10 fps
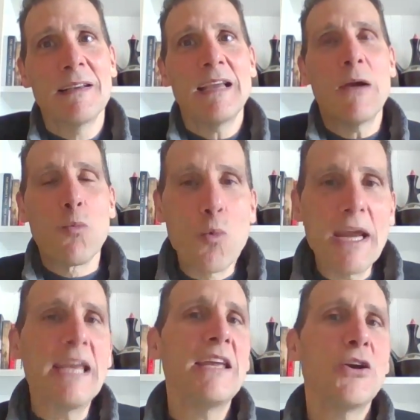And
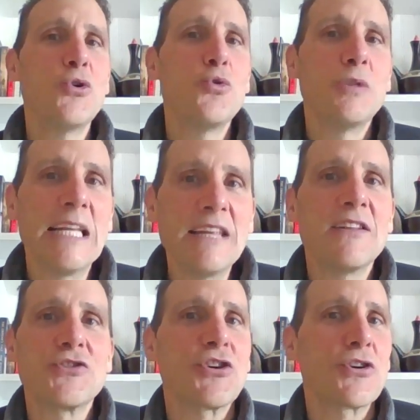we who lead
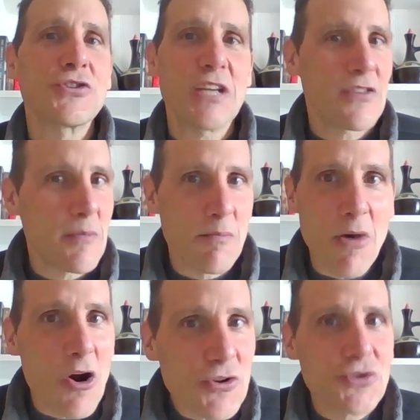the church get to
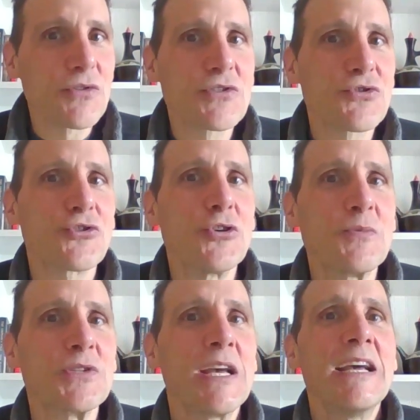marshal the
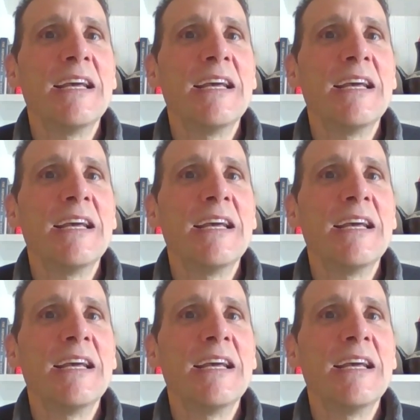troops